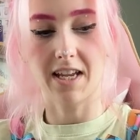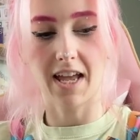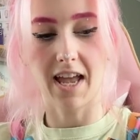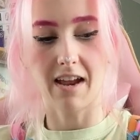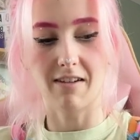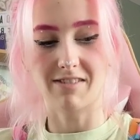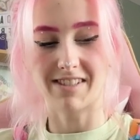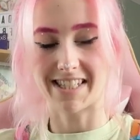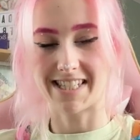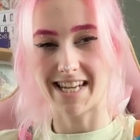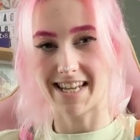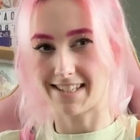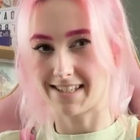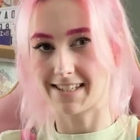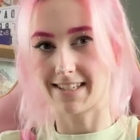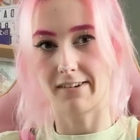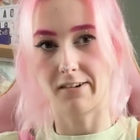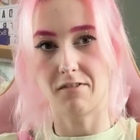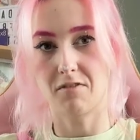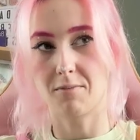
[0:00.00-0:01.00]
it was
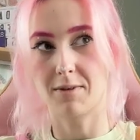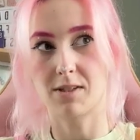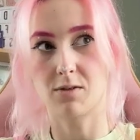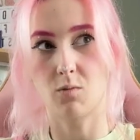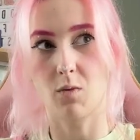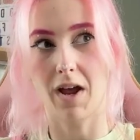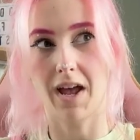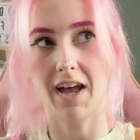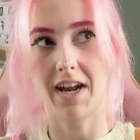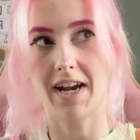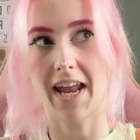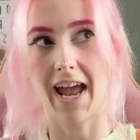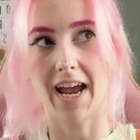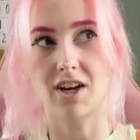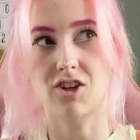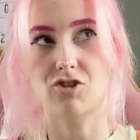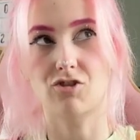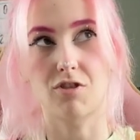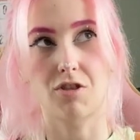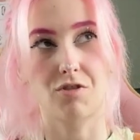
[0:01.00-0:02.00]
necessary for me to wait an
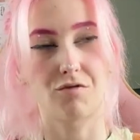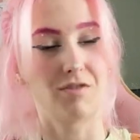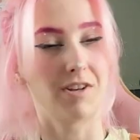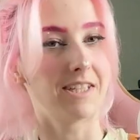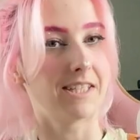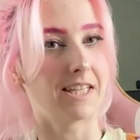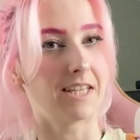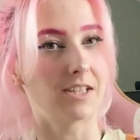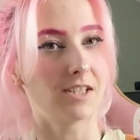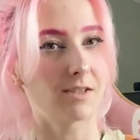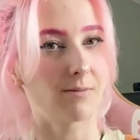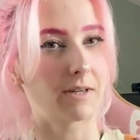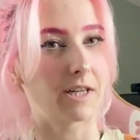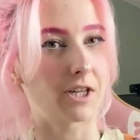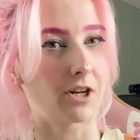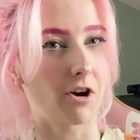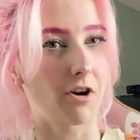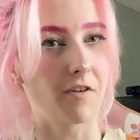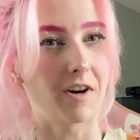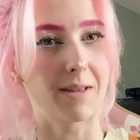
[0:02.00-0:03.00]
extra 3 years when I'd
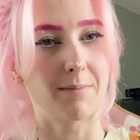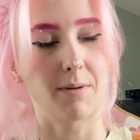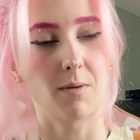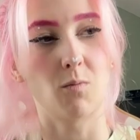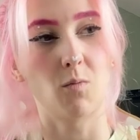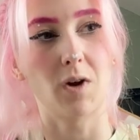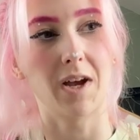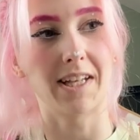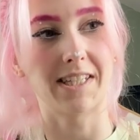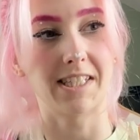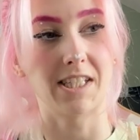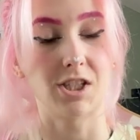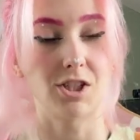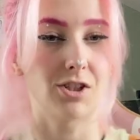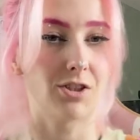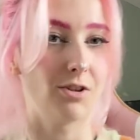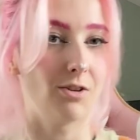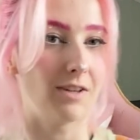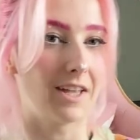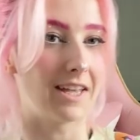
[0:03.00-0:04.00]
already been waiting
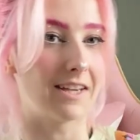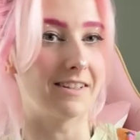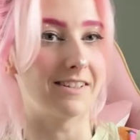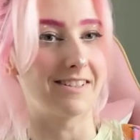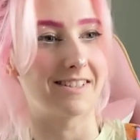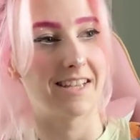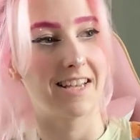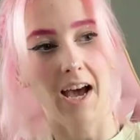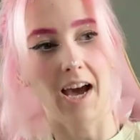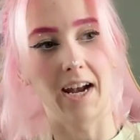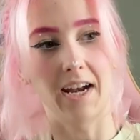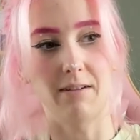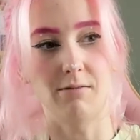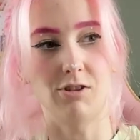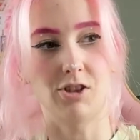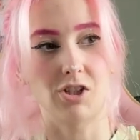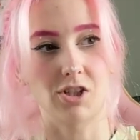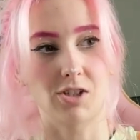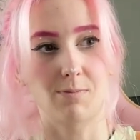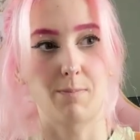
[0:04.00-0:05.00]
2 years, and it
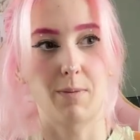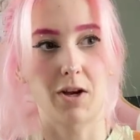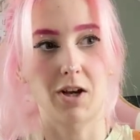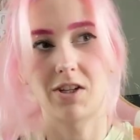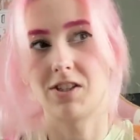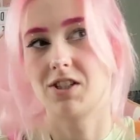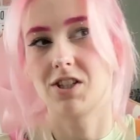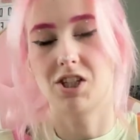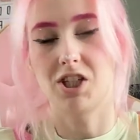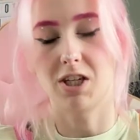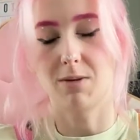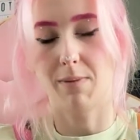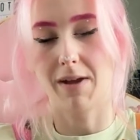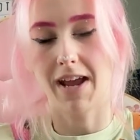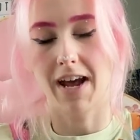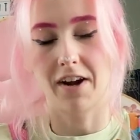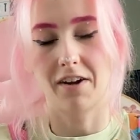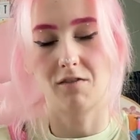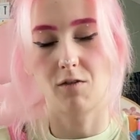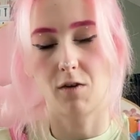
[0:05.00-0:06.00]
was just because the GP
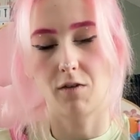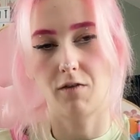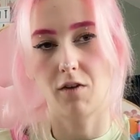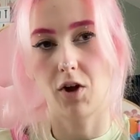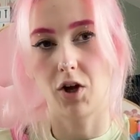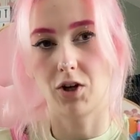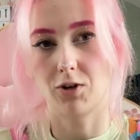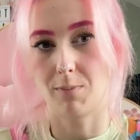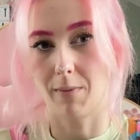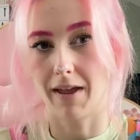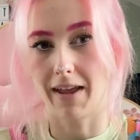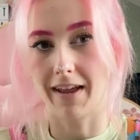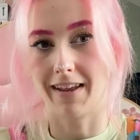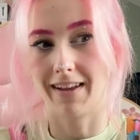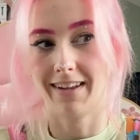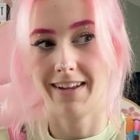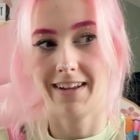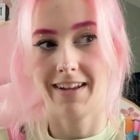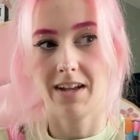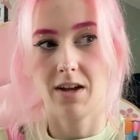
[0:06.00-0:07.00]
hadn't referred me
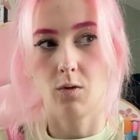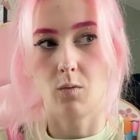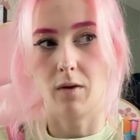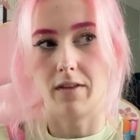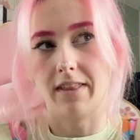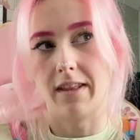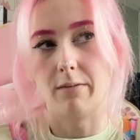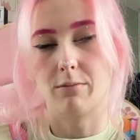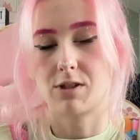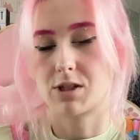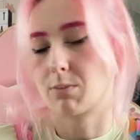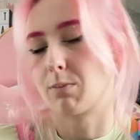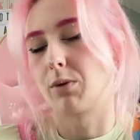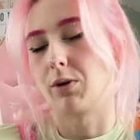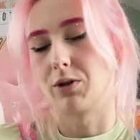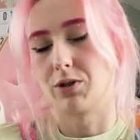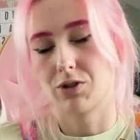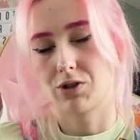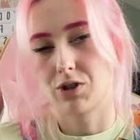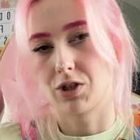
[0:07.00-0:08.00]
when they were
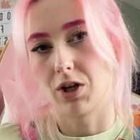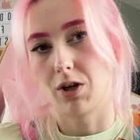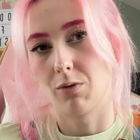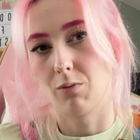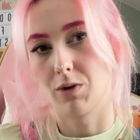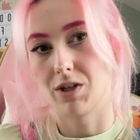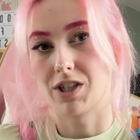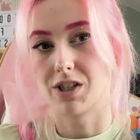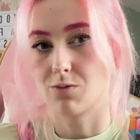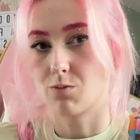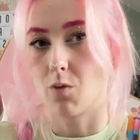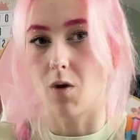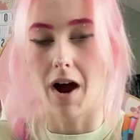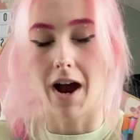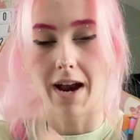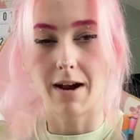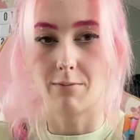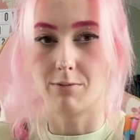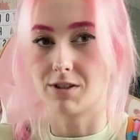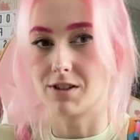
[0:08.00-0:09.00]
supposed to, which is
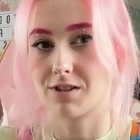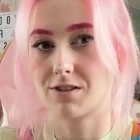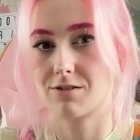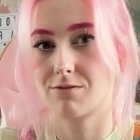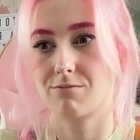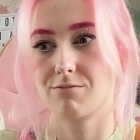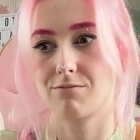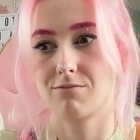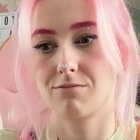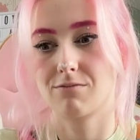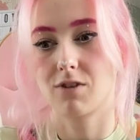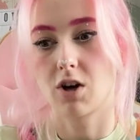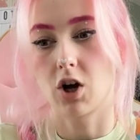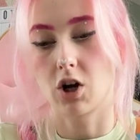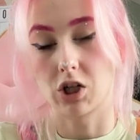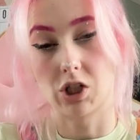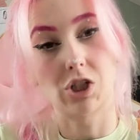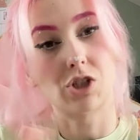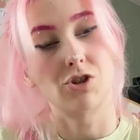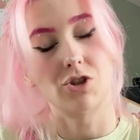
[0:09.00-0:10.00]
why I was
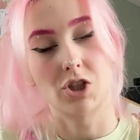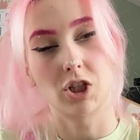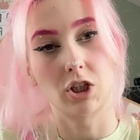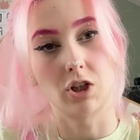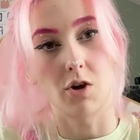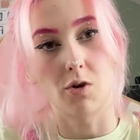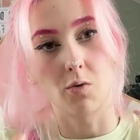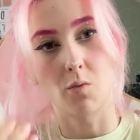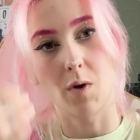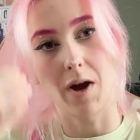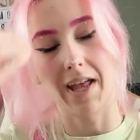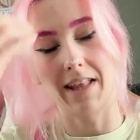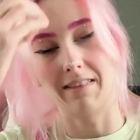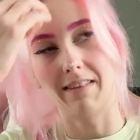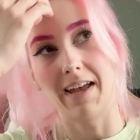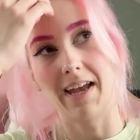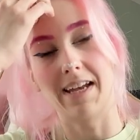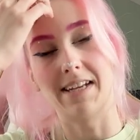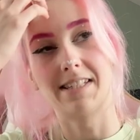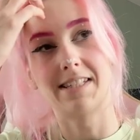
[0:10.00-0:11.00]
on such a long wait
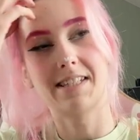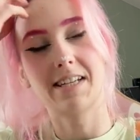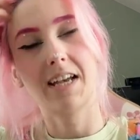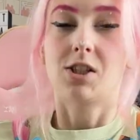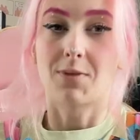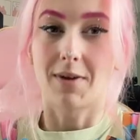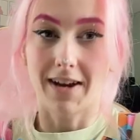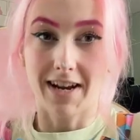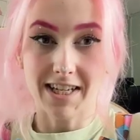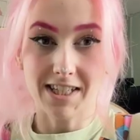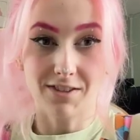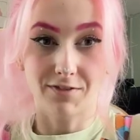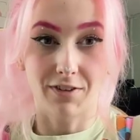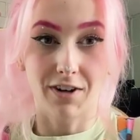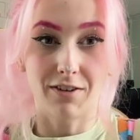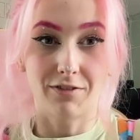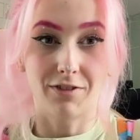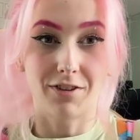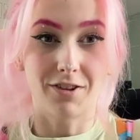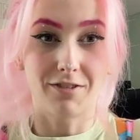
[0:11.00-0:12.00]
list. So I asked for
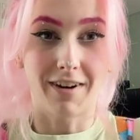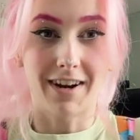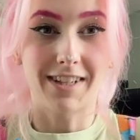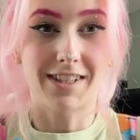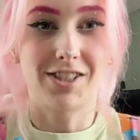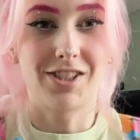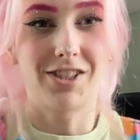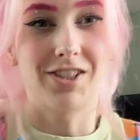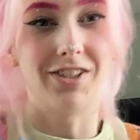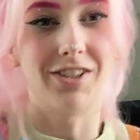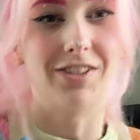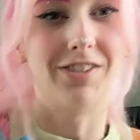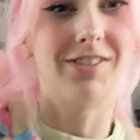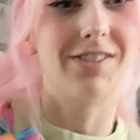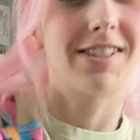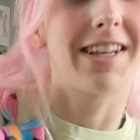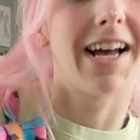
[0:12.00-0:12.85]
it through the right to choose,